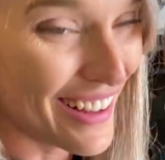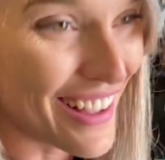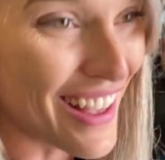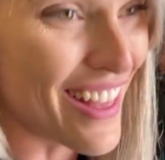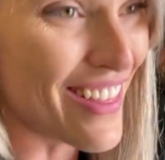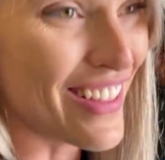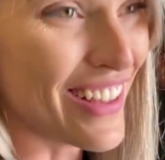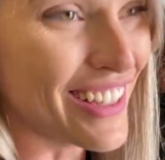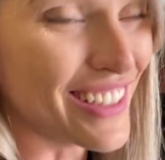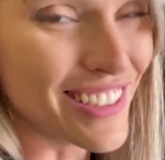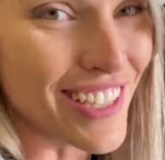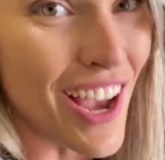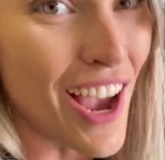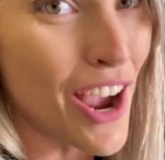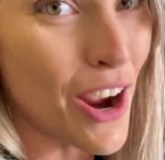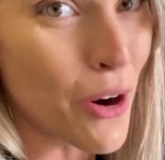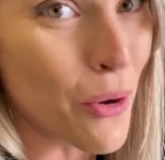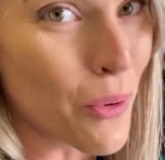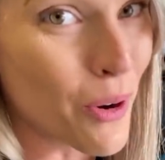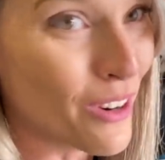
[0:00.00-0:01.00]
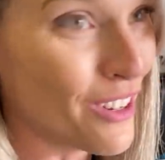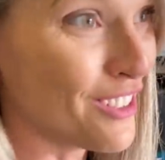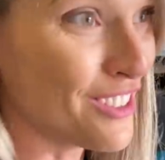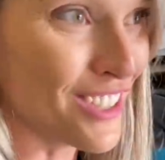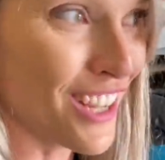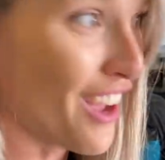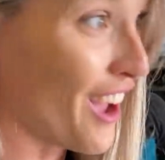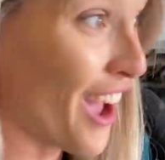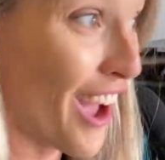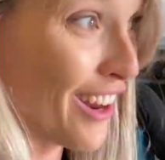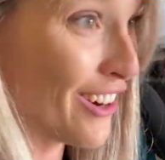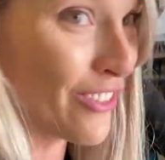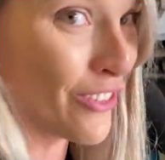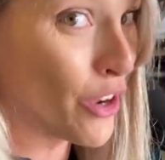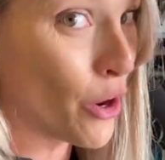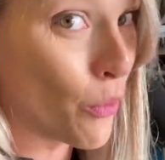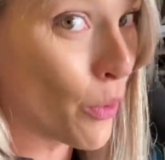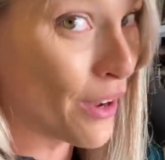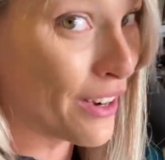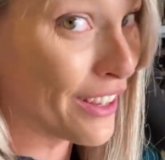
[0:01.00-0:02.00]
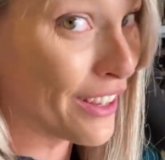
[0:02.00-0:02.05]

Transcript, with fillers: in the entire world, I don't know what